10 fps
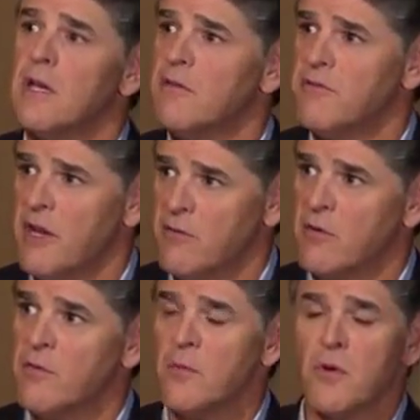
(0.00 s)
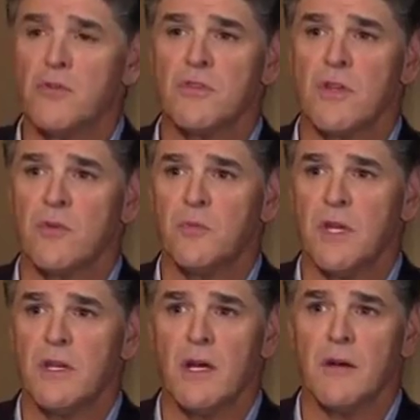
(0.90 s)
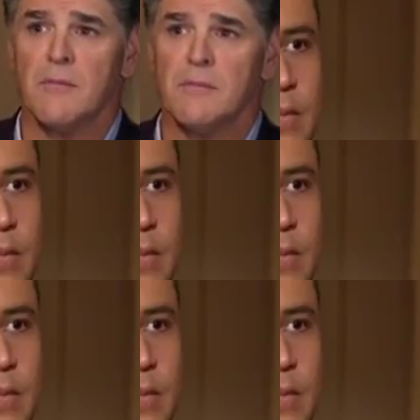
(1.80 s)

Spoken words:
in favor of the person that was beaten up?